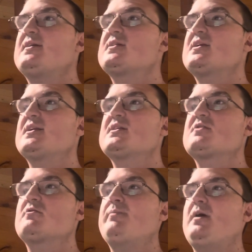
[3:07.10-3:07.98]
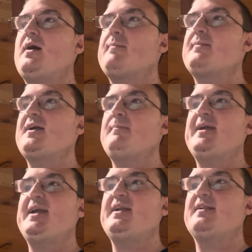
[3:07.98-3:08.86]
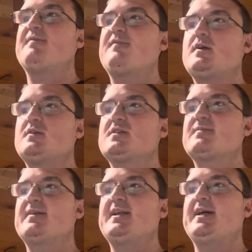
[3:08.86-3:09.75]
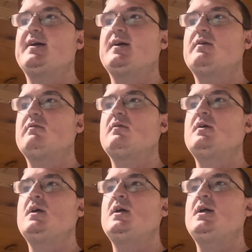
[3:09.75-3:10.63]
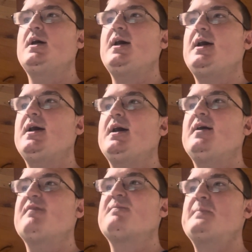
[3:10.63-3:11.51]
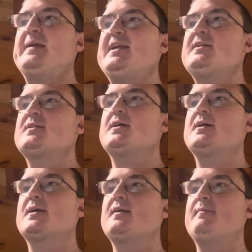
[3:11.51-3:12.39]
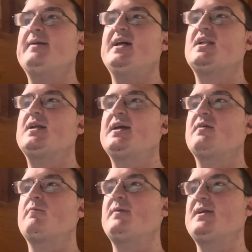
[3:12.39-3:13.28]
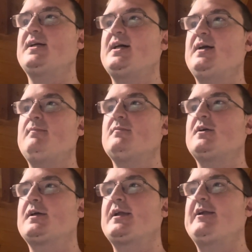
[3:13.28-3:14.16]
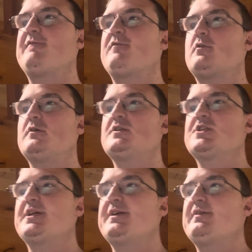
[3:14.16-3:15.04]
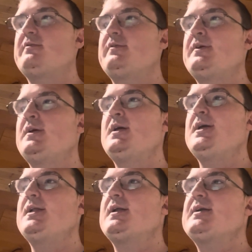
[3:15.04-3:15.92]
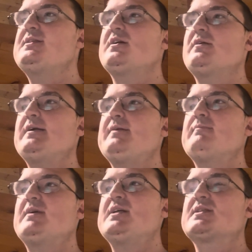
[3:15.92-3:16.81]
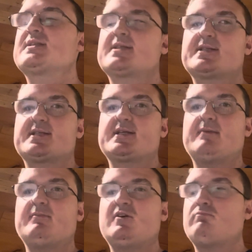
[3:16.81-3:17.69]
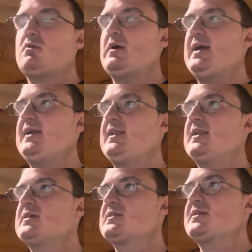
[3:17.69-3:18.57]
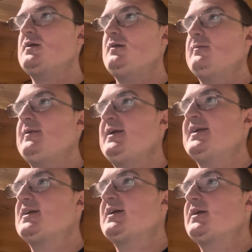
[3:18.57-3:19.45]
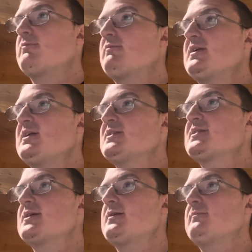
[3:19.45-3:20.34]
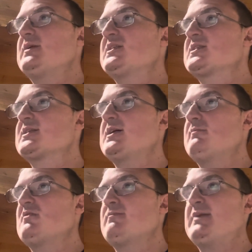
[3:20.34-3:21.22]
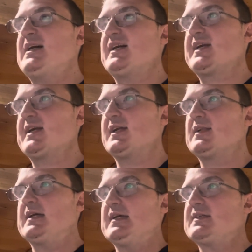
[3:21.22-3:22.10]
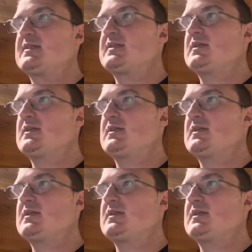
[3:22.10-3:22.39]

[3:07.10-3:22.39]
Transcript: this will probably be the first video of me talking about, like, what I'm looking forward to, like, during my summer break this term, and, like, what is on my summer bucket list.